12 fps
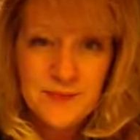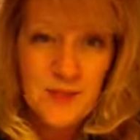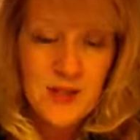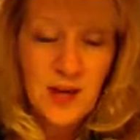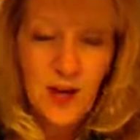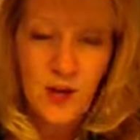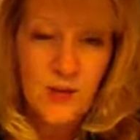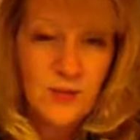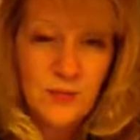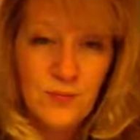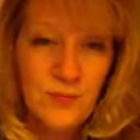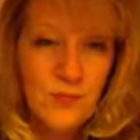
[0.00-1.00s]
So
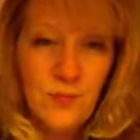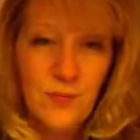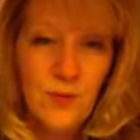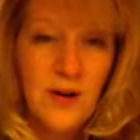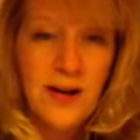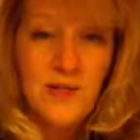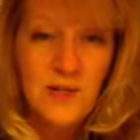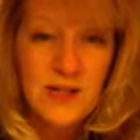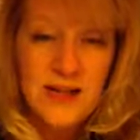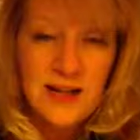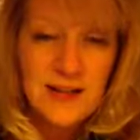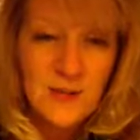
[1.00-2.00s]
whatever it
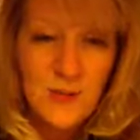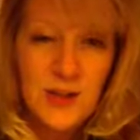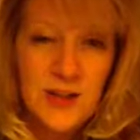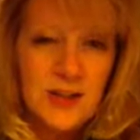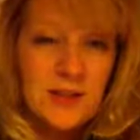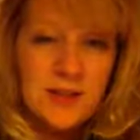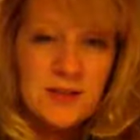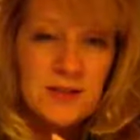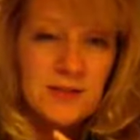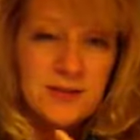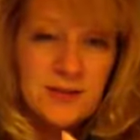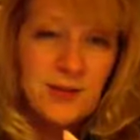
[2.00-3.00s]
takes to work,
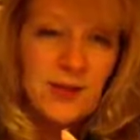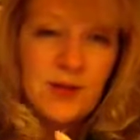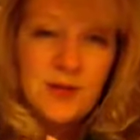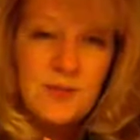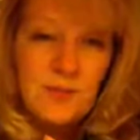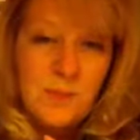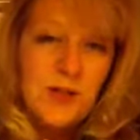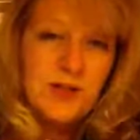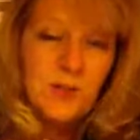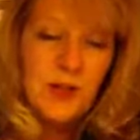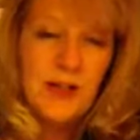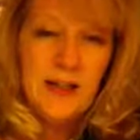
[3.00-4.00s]
who knows? But
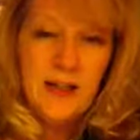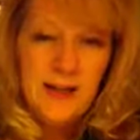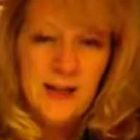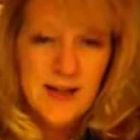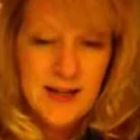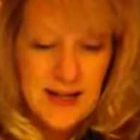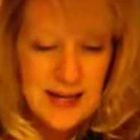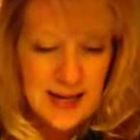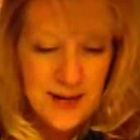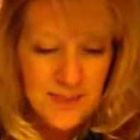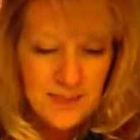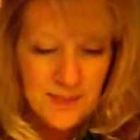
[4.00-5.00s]
it's working.
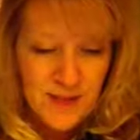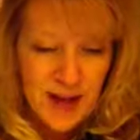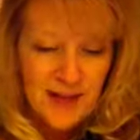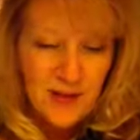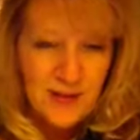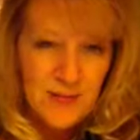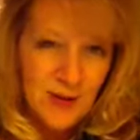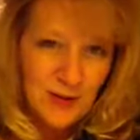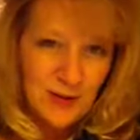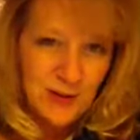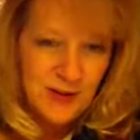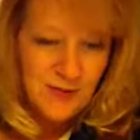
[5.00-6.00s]
Um, I took some
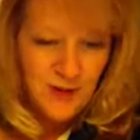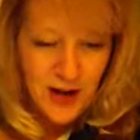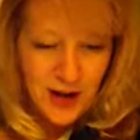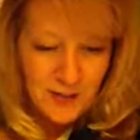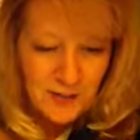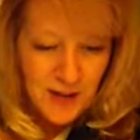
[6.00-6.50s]
notes so I didn't forget.